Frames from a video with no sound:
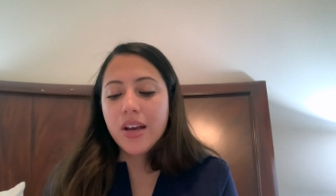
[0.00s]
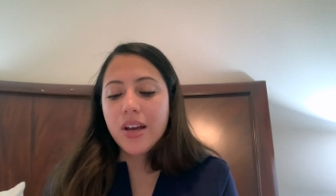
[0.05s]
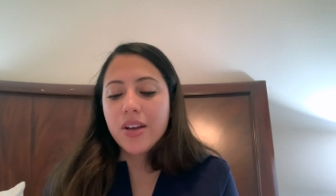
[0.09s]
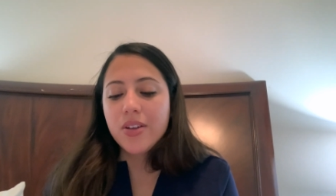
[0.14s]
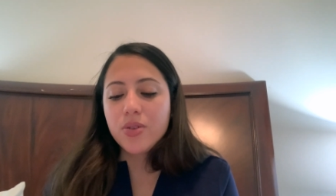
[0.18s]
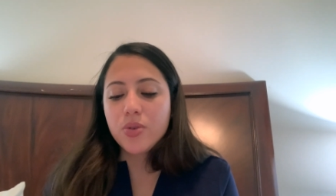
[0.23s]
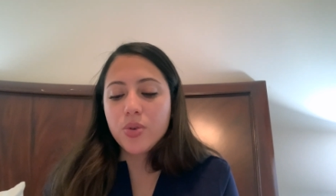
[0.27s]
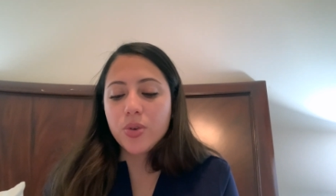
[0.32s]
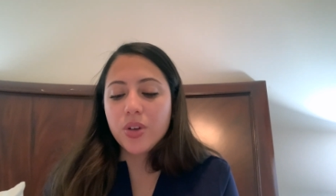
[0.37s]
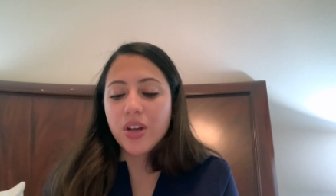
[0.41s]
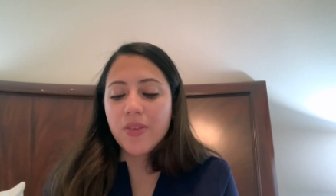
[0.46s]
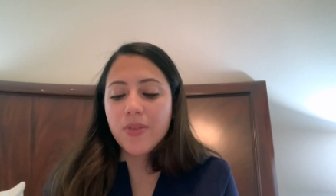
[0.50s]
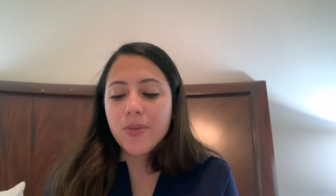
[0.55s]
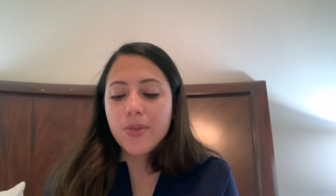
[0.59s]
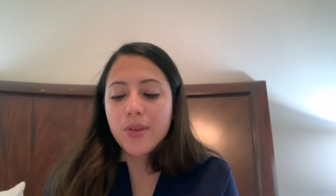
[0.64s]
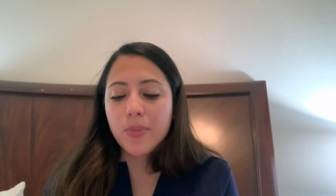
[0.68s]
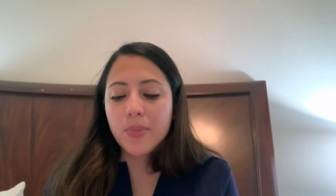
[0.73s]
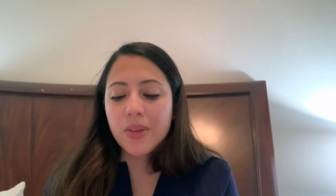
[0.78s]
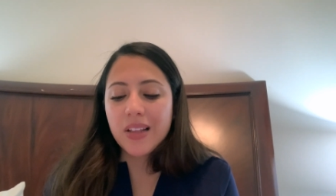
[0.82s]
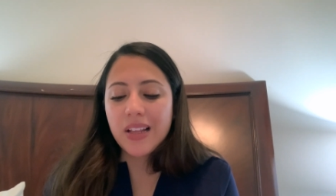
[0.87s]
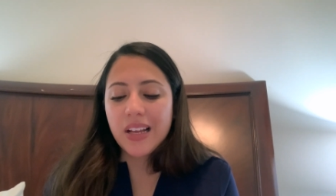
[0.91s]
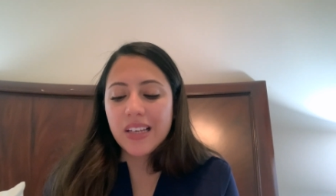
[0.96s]
So given
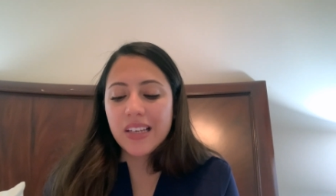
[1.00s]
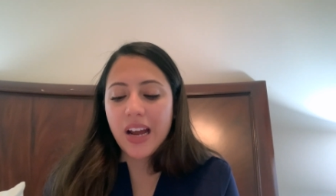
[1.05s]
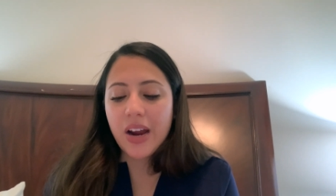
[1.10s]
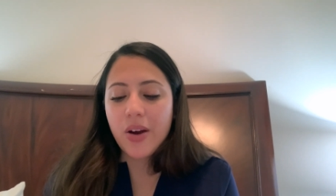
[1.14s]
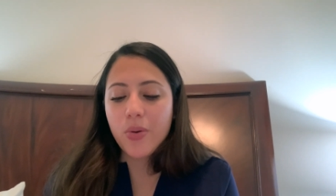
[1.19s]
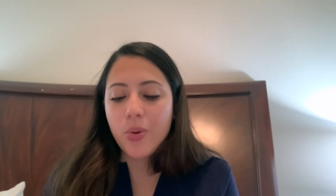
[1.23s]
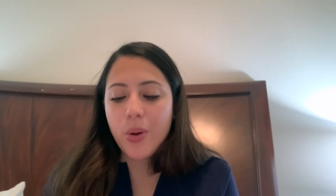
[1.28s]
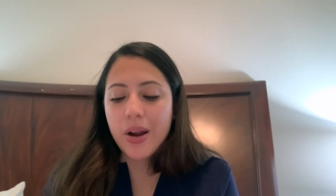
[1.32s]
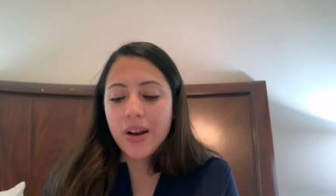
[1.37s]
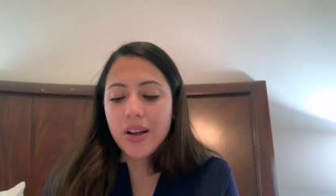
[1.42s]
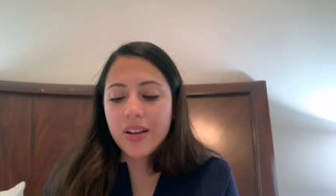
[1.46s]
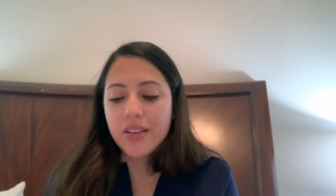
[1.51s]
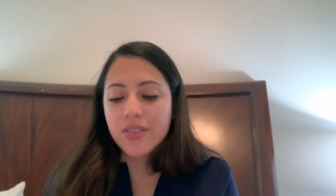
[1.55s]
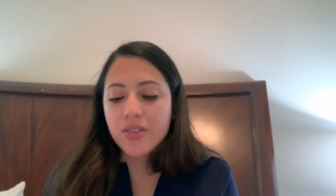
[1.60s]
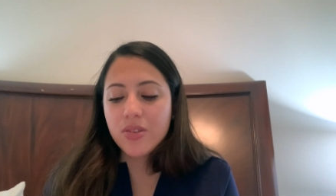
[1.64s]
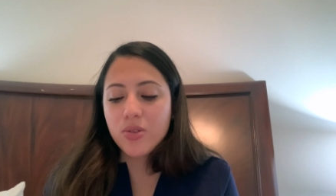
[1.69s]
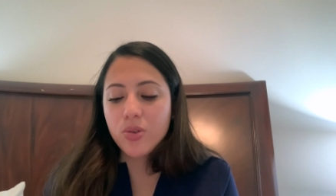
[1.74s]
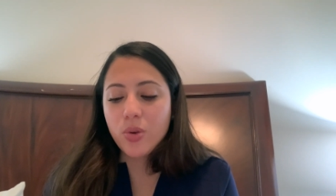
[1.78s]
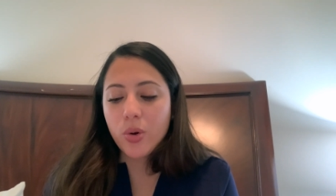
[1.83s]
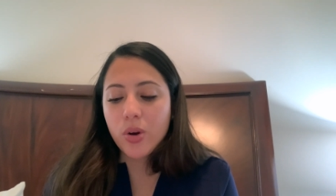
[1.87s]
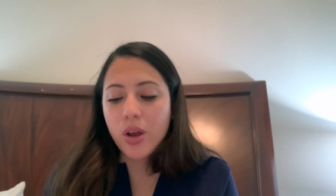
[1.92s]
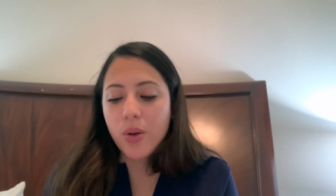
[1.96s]
something like diuretics,
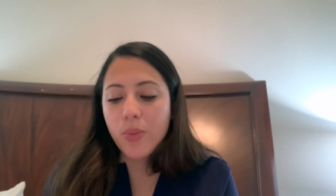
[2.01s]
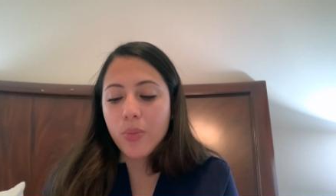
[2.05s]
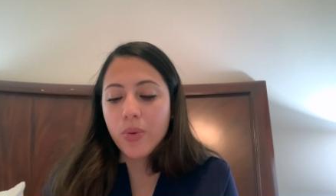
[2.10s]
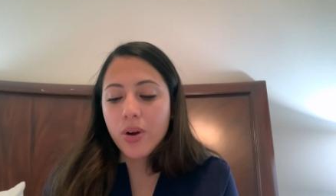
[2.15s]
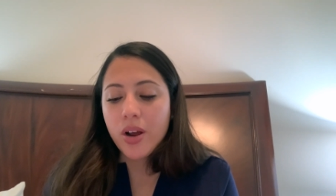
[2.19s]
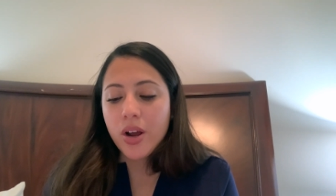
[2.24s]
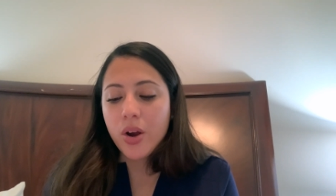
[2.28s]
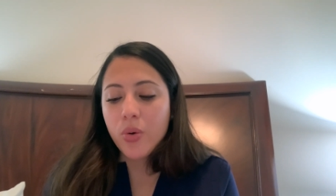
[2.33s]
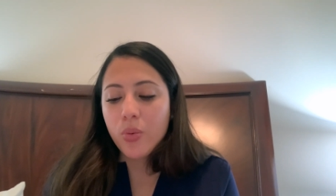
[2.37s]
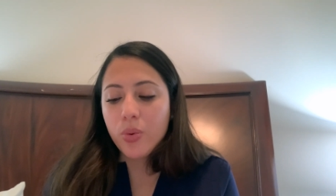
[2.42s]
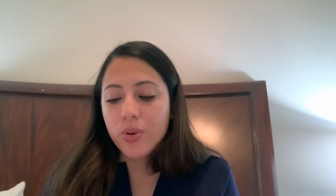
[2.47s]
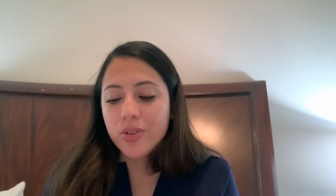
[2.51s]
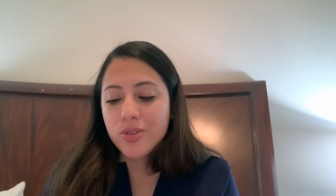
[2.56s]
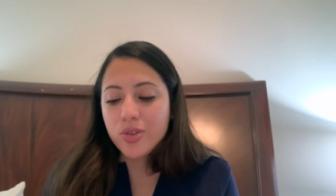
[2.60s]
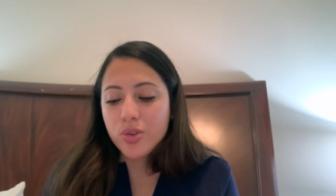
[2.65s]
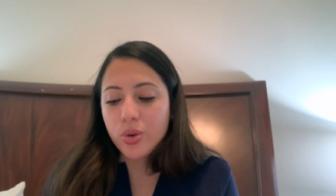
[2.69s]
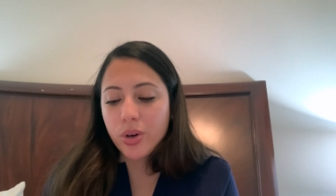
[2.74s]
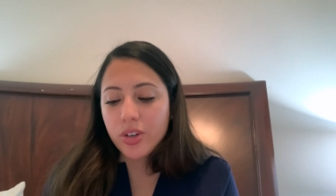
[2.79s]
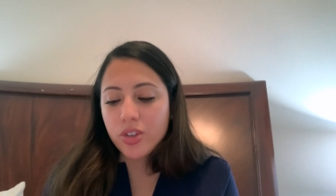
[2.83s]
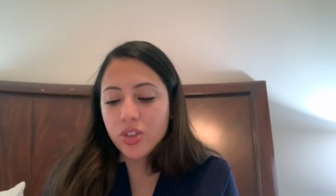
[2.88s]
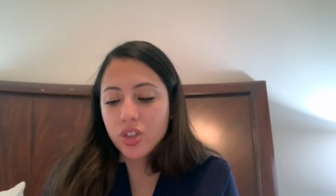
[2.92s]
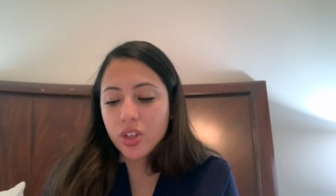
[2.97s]
sodium
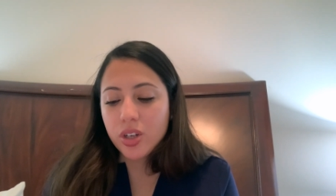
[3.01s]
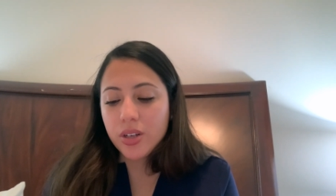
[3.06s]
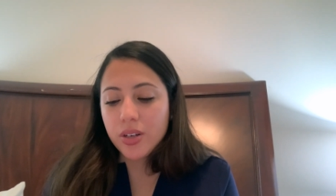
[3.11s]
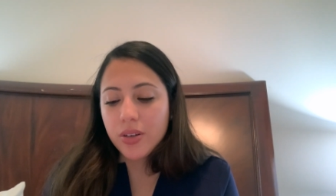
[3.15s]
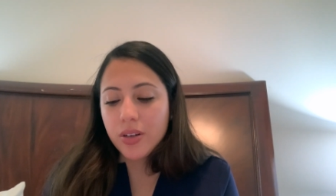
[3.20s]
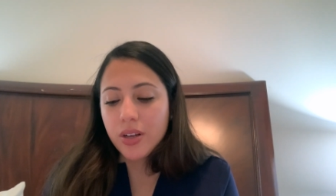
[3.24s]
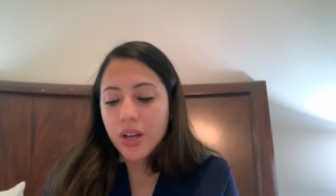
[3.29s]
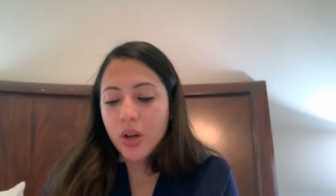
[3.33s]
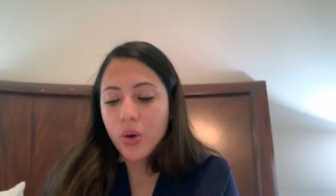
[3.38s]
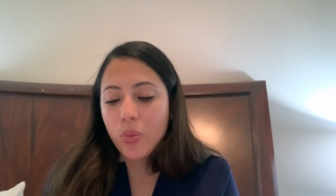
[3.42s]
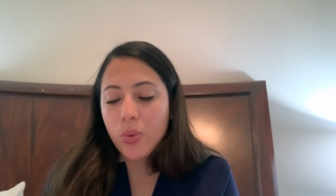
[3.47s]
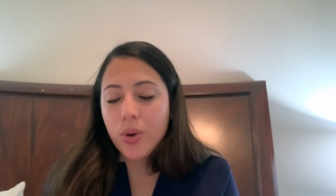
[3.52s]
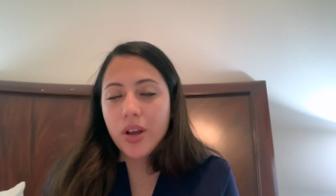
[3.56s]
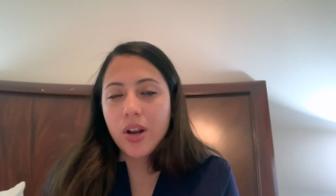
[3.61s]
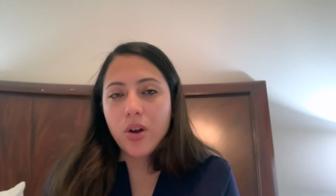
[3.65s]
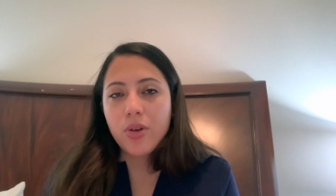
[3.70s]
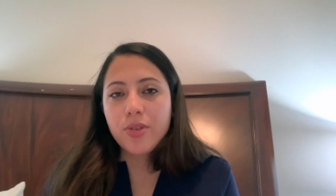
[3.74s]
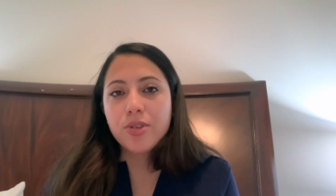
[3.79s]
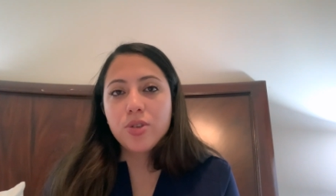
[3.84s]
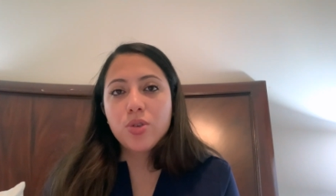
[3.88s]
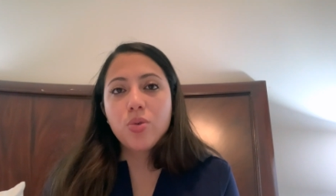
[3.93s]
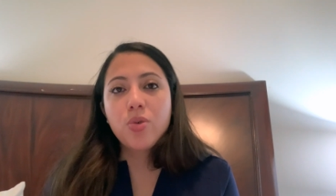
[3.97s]
restriction. We can
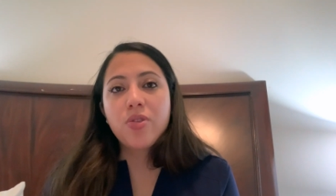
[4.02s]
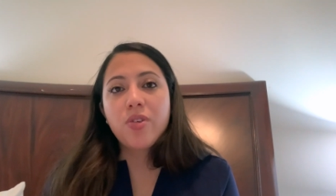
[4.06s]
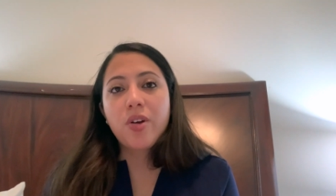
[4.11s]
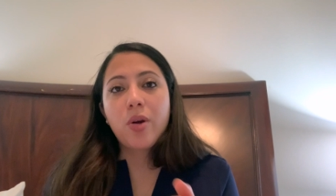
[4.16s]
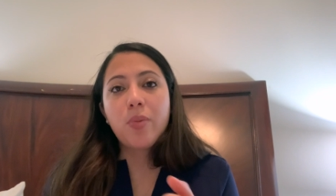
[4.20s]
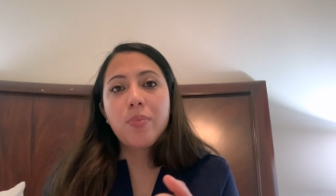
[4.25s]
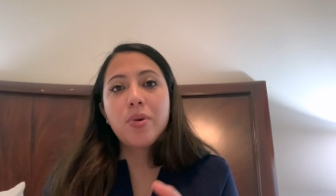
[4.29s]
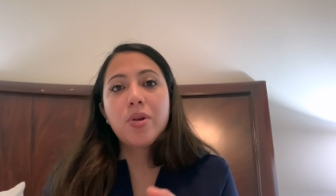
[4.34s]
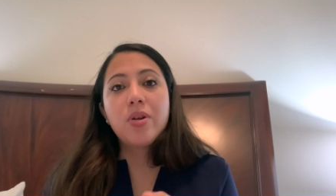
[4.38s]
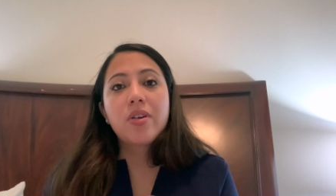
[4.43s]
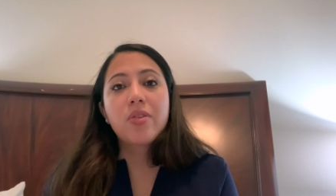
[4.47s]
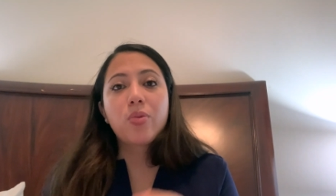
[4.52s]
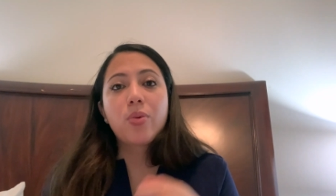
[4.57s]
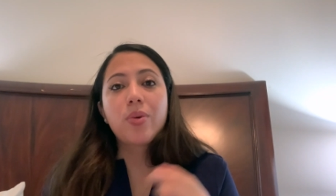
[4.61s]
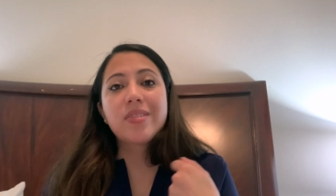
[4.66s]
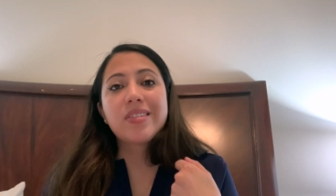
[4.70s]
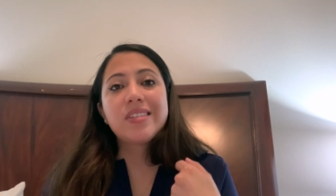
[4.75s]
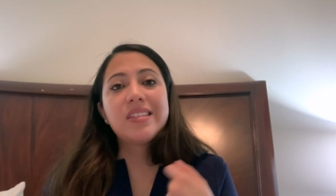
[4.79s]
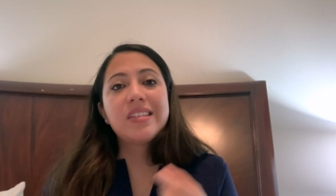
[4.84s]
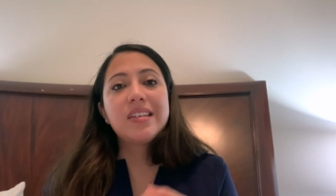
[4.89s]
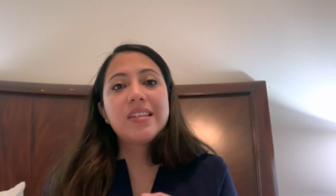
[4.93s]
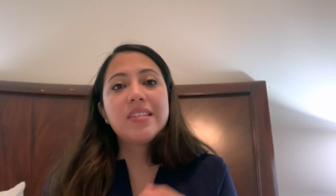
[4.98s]
also do therapeutic
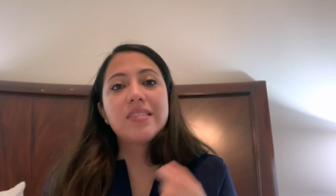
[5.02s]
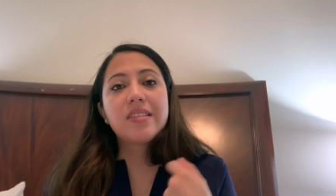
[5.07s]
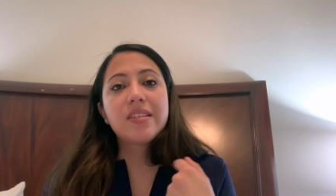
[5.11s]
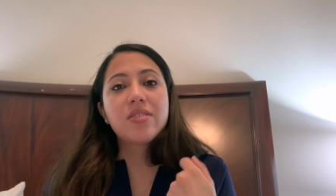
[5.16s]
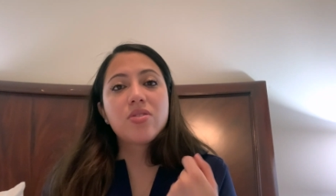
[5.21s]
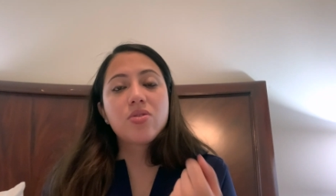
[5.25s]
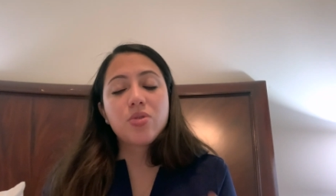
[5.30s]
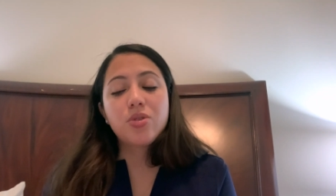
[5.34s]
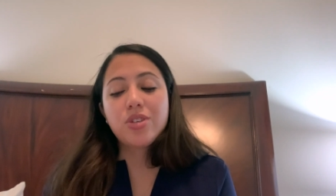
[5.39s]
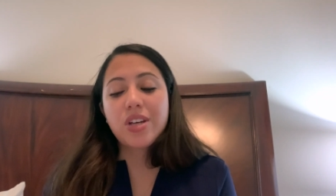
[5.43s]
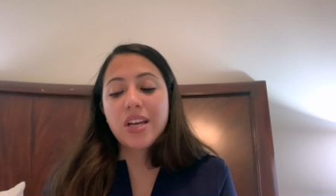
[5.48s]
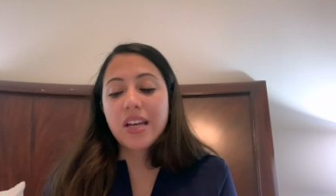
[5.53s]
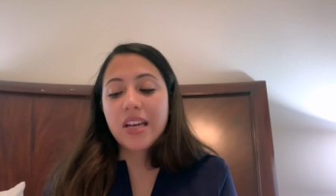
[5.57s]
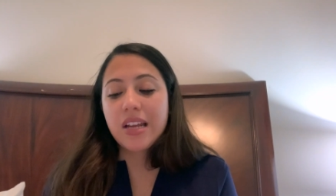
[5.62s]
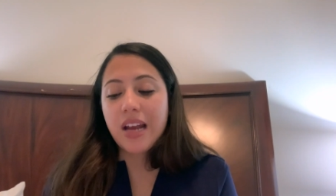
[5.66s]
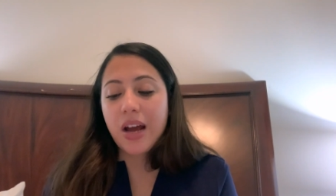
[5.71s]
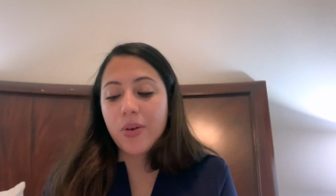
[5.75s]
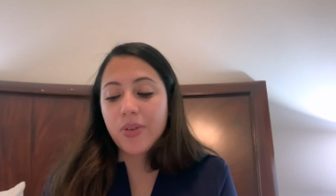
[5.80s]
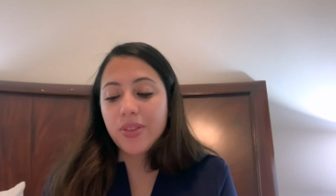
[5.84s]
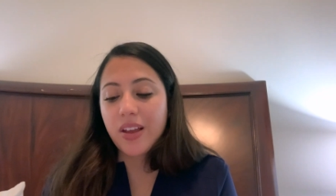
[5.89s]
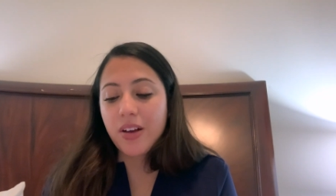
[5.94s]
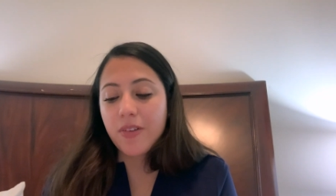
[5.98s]
thoracentesis or taking
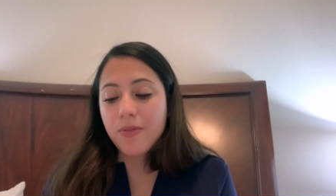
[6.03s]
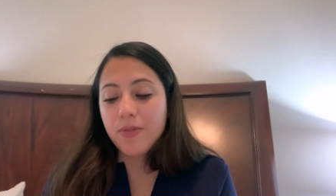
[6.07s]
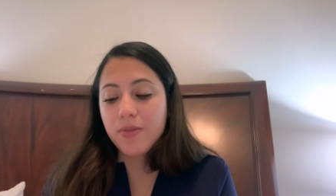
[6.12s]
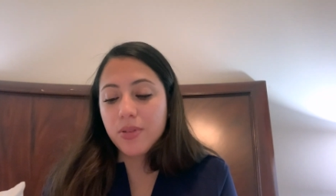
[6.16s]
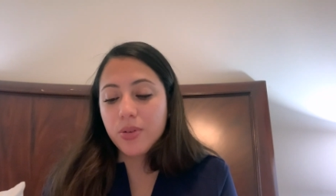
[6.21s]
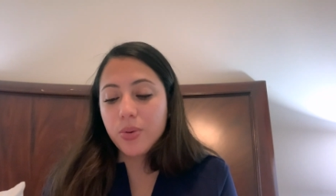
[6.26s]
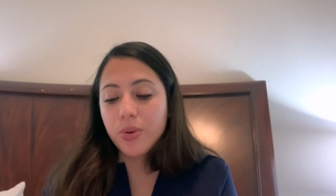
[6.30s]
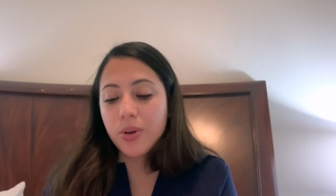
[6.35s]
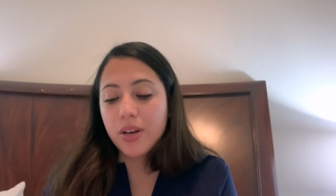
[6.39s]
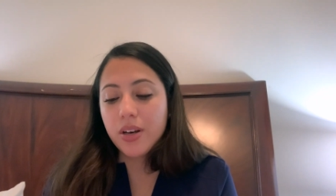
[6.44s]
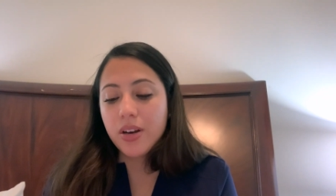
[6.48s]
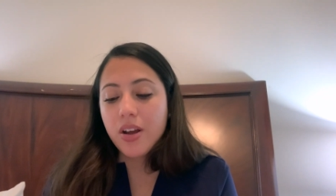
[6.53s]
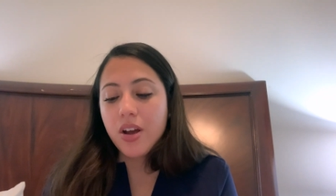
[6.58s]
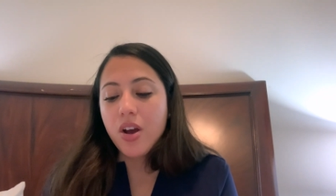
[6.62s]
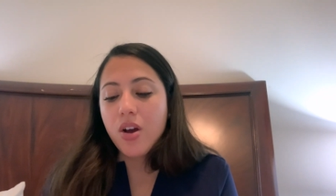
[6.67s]
out that fluid.